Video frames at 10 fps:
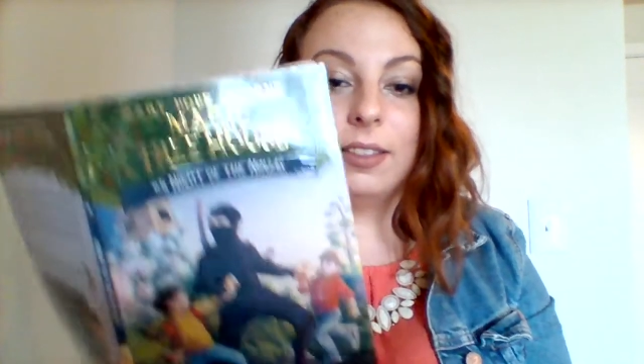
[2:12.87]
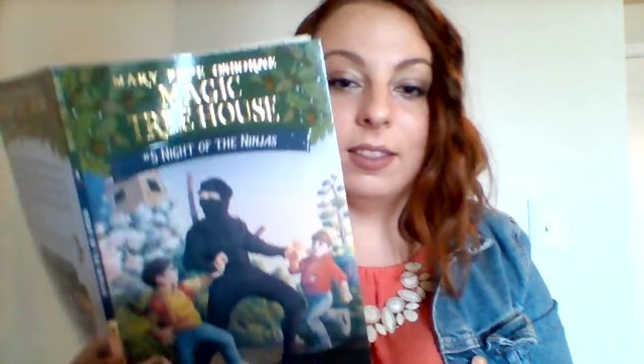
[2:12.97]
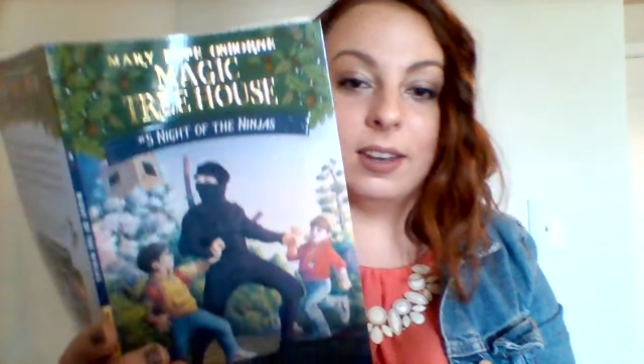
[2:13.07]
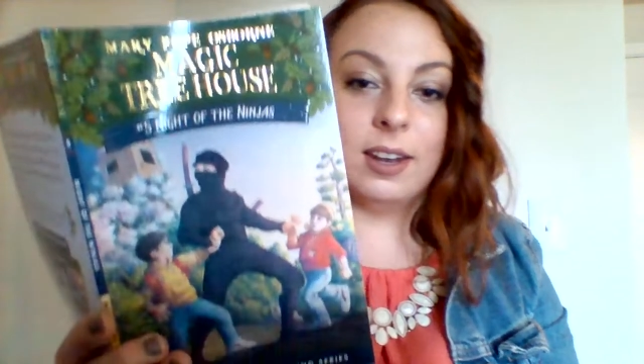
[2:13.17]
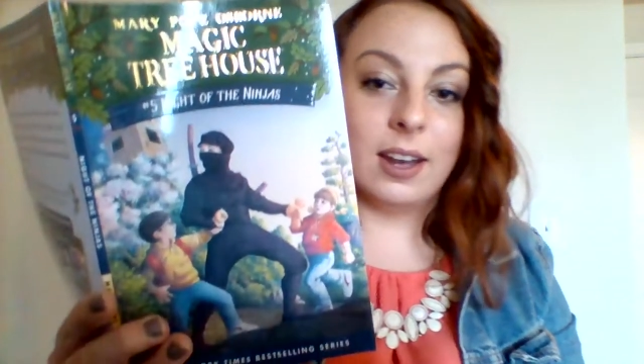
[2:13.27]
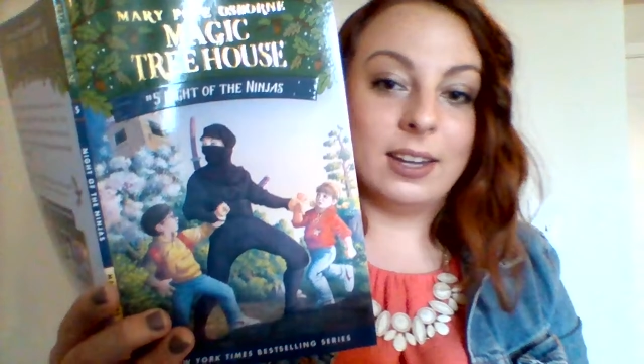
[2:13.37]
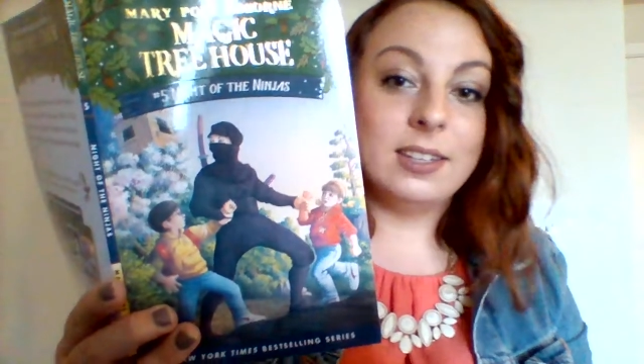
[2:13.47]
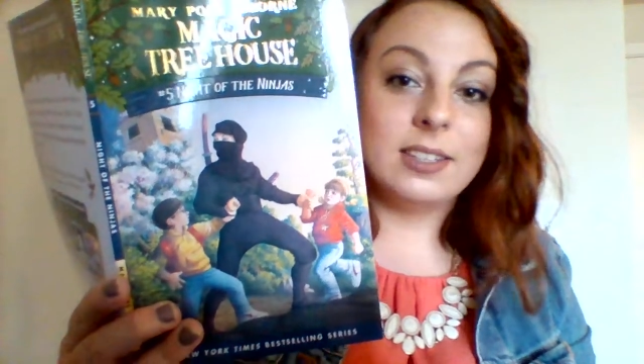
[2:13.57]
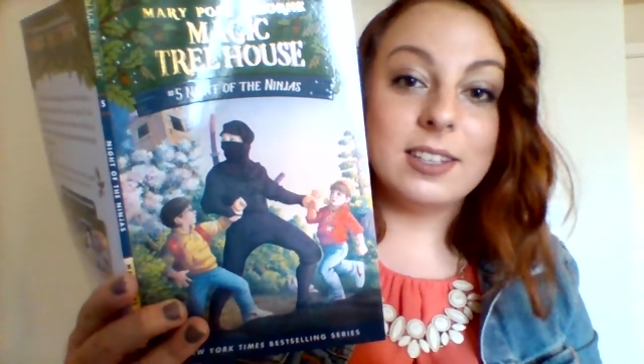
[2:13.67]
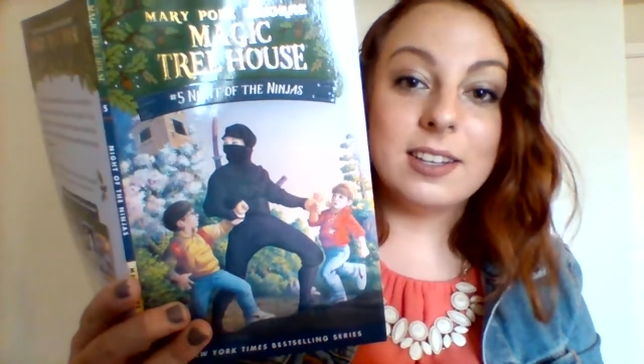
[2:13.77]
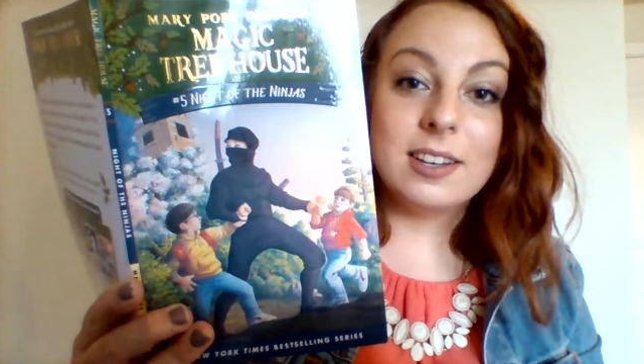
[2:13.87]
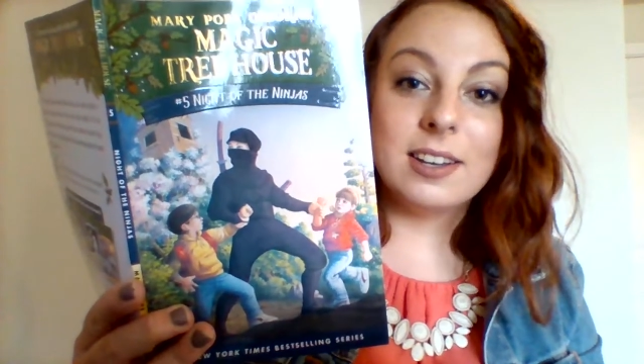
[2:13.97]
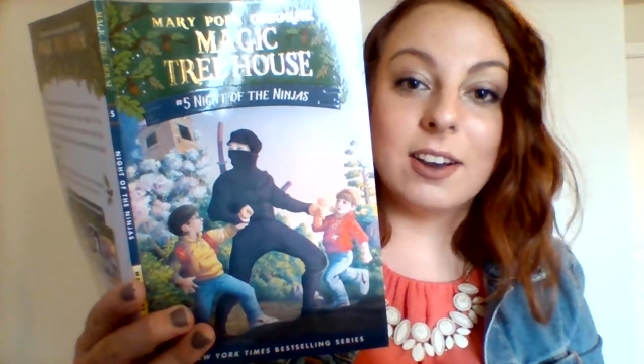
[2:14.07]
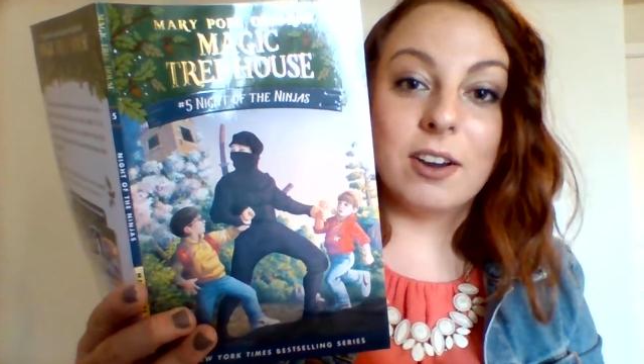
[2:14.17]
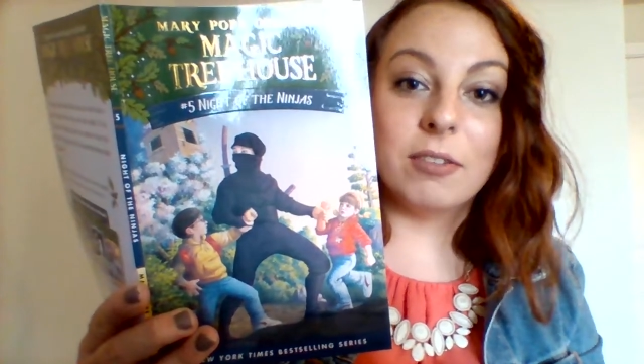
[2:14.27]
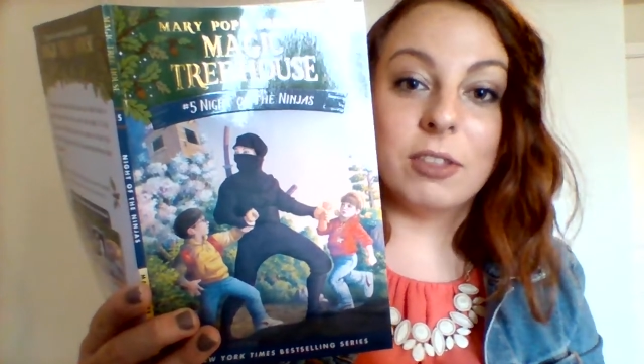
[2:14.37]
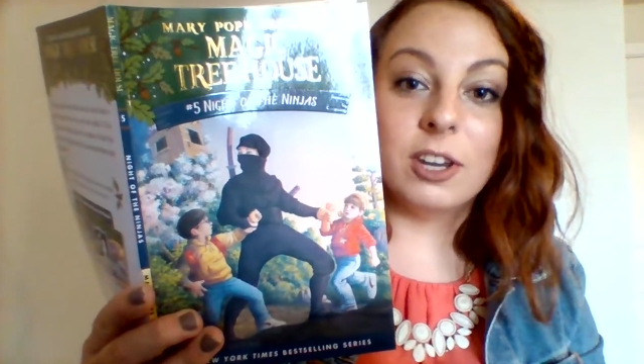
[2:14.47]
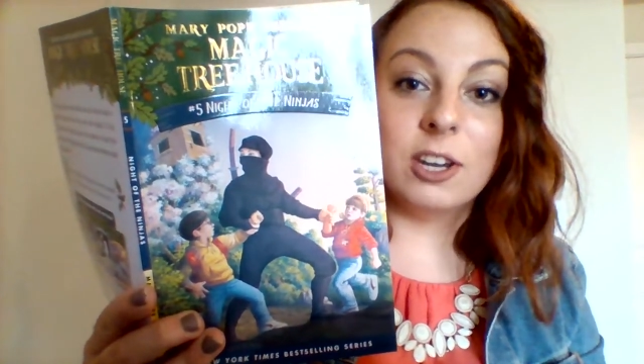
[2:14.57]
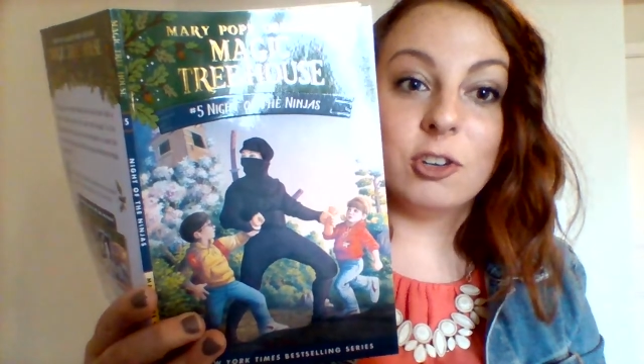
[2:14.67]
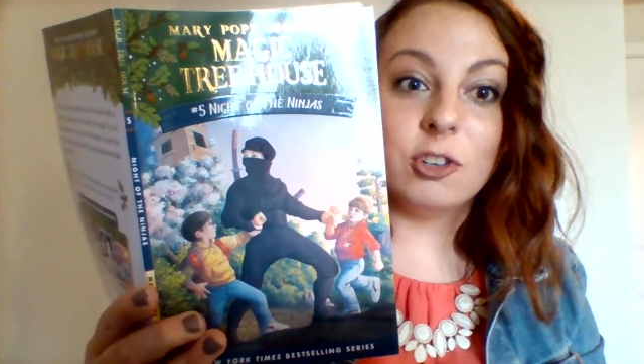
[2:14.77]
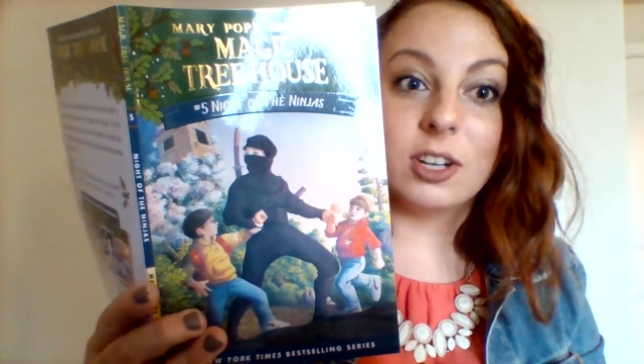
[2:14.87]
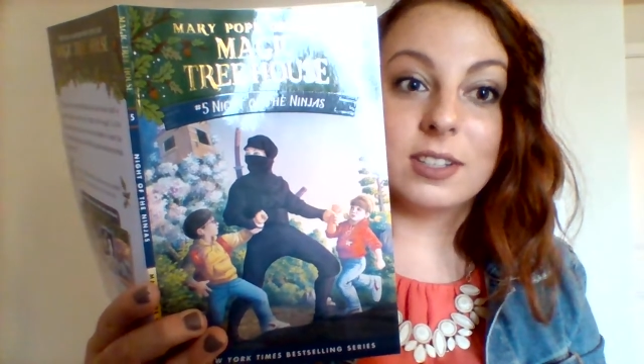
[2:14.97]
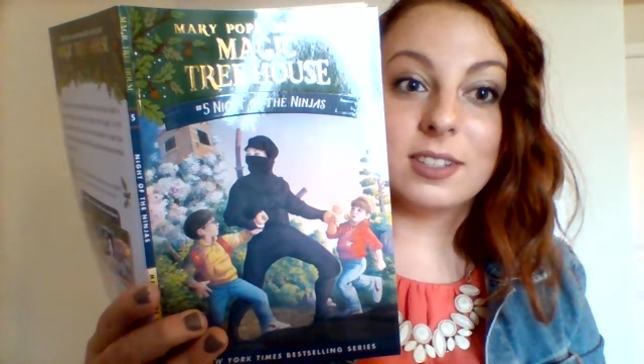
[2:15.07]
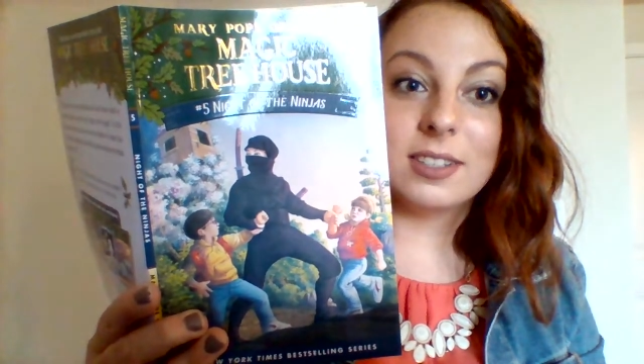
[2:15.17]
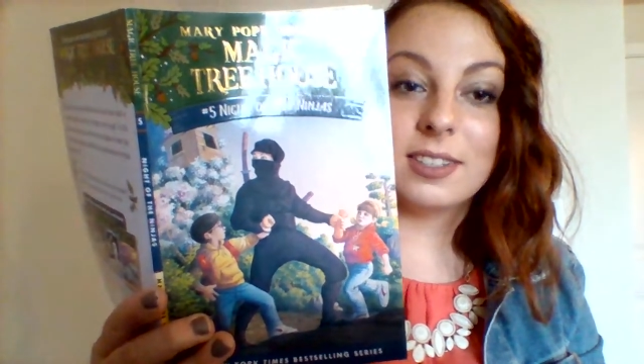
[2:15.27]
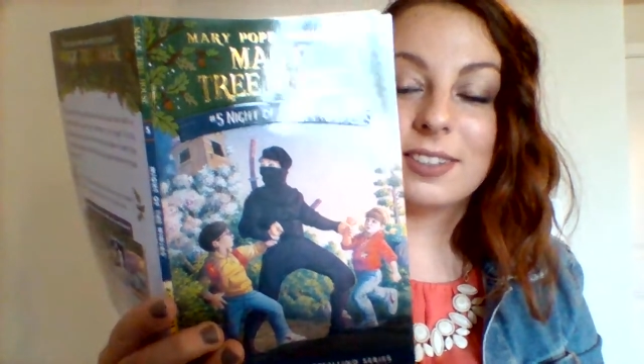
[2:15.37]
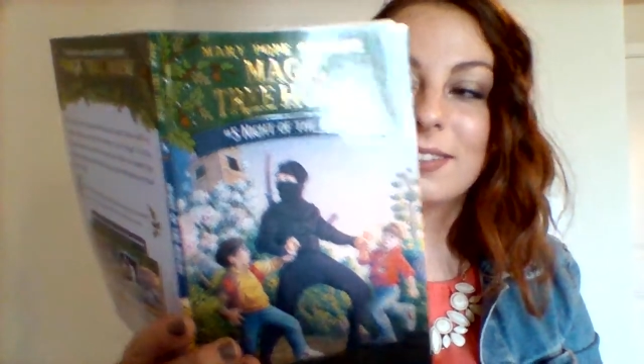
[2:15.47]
The Night of the Ninjas.